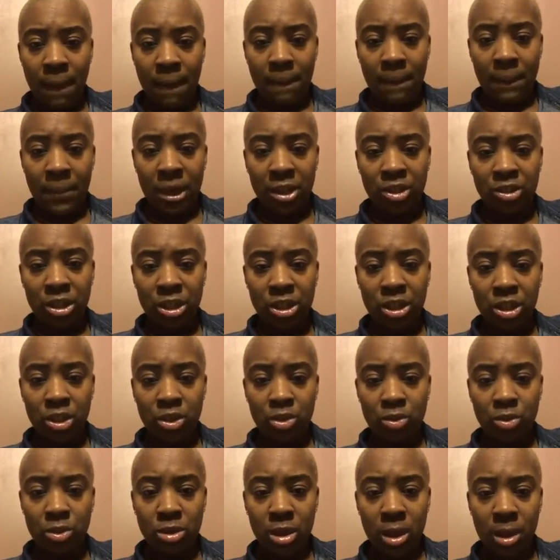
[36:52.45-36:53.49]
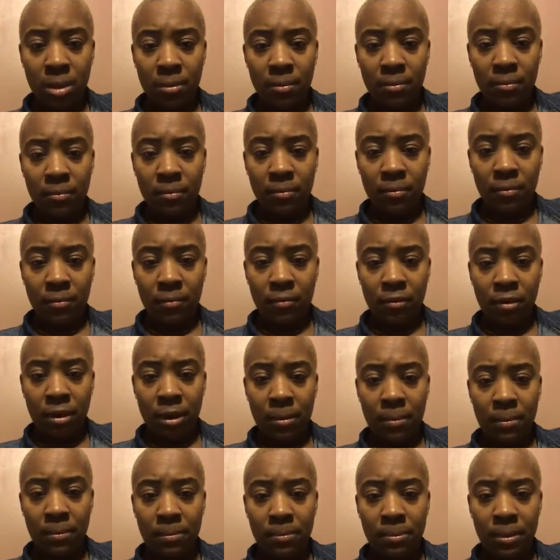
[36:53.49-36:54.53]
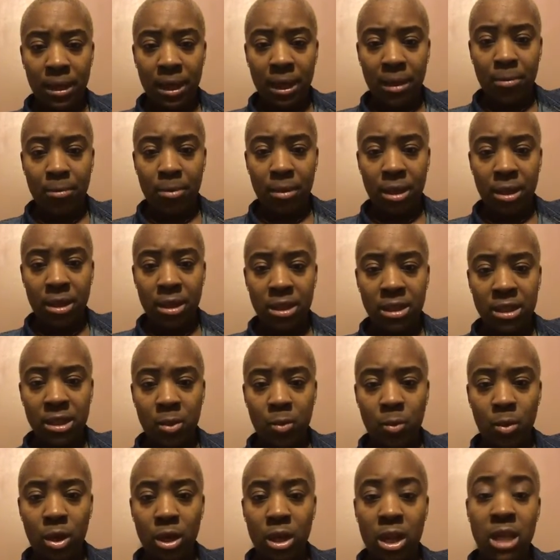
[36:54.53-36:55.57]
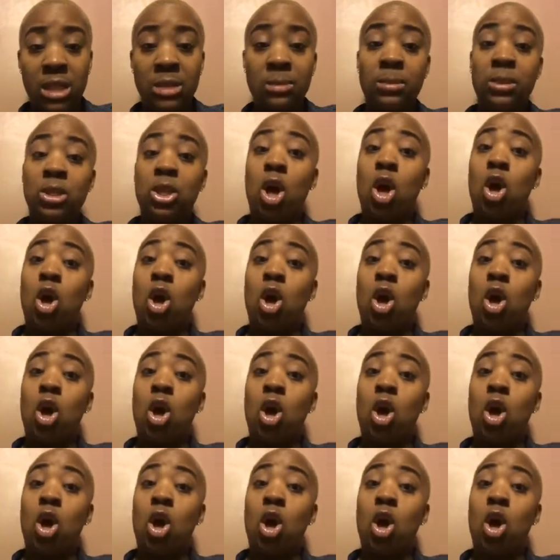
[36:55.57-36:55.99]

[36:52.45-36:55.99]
My trust issues come from play brothers and we're cousins.